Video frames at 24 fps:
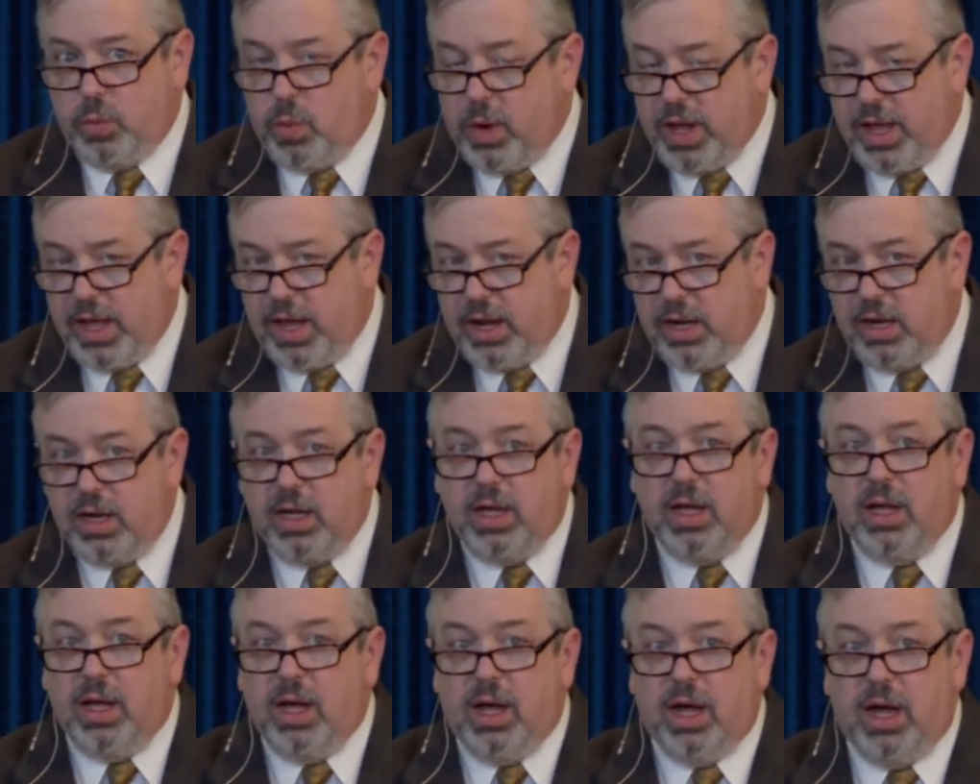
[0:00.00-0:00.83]
Win?
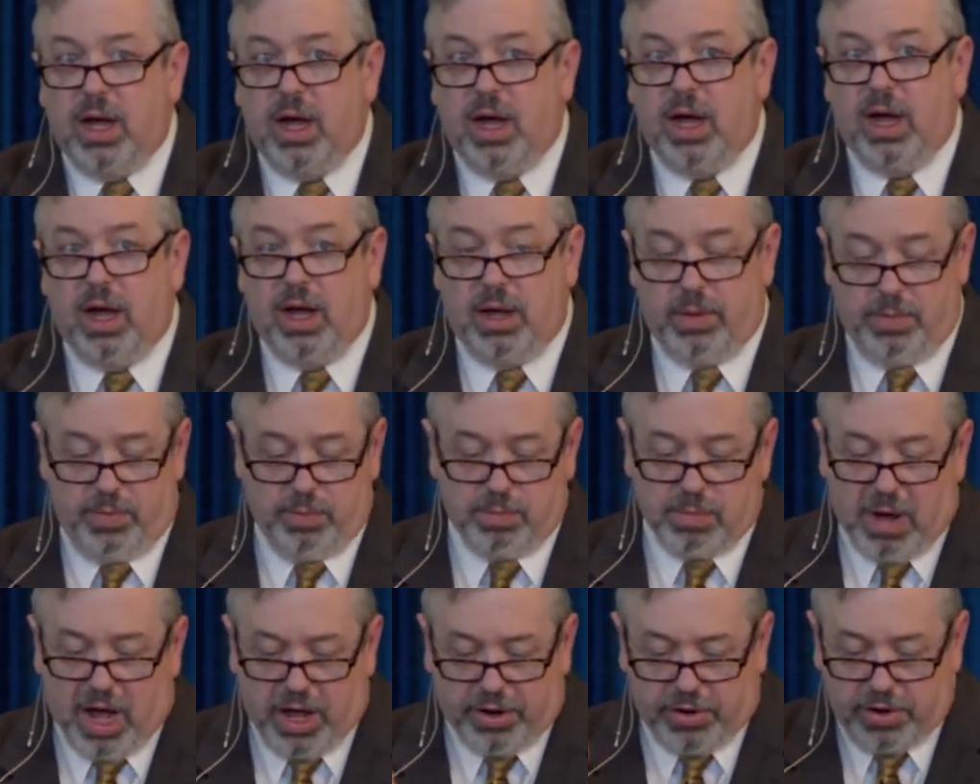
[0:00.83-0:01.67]

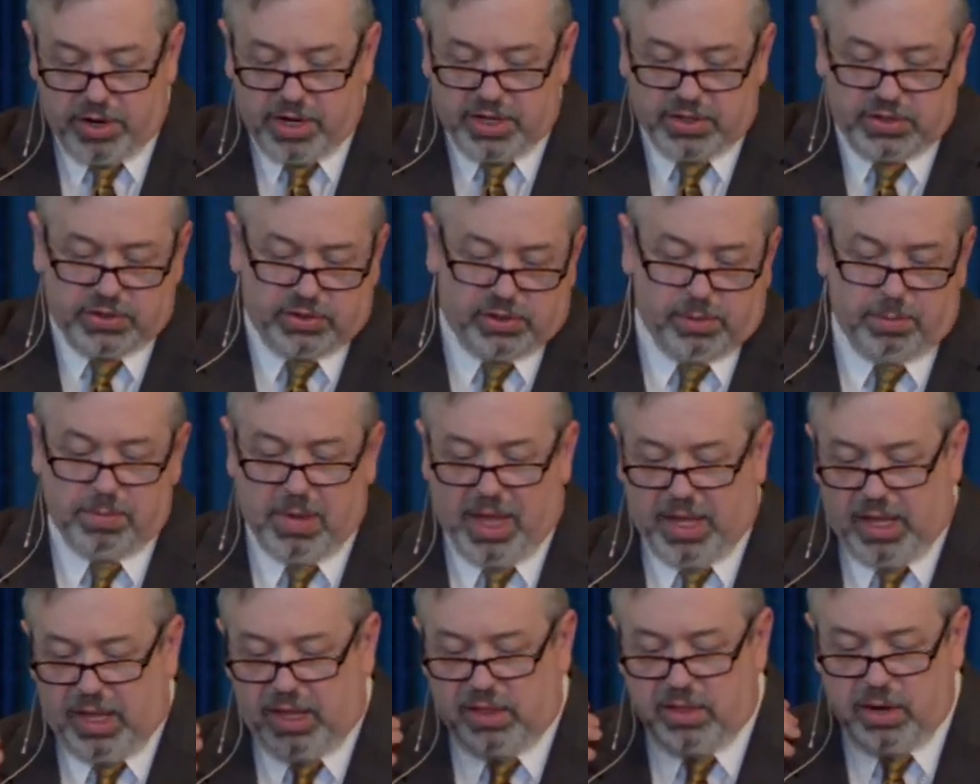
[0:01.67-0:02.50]
Modernists
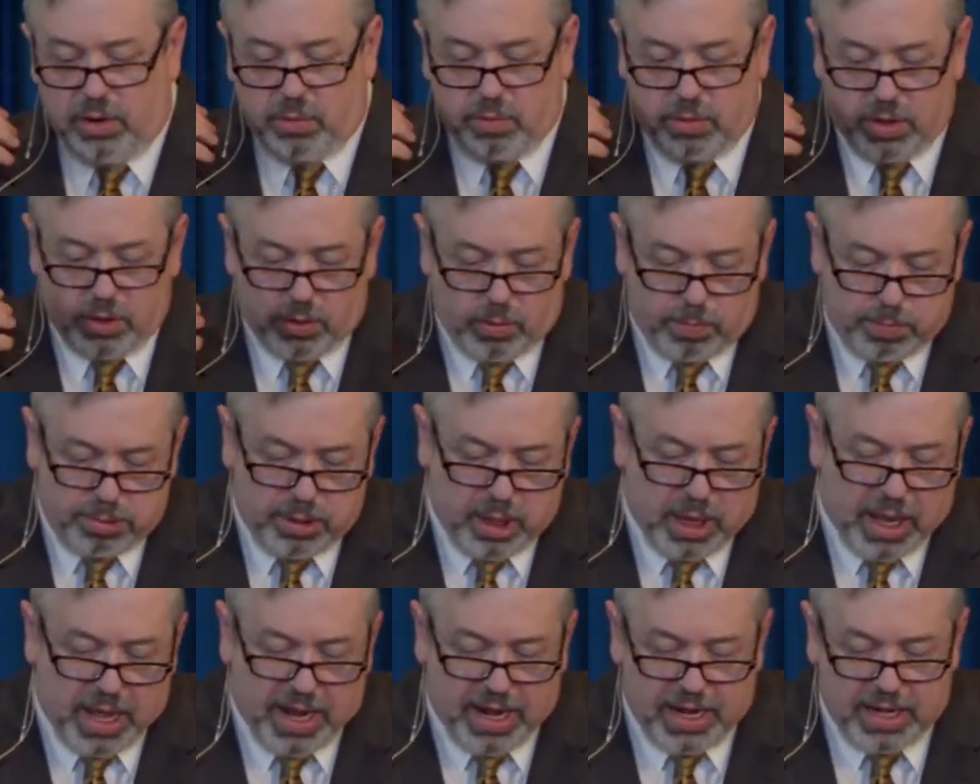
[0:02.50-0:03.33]
making their real
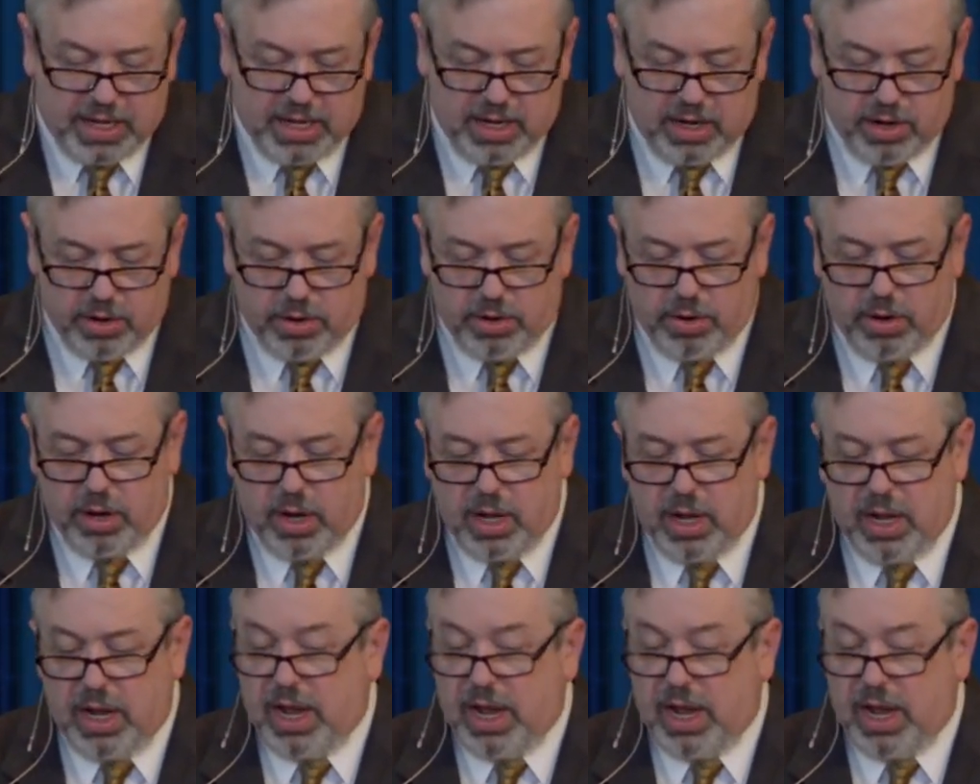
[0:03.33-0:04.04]
play here.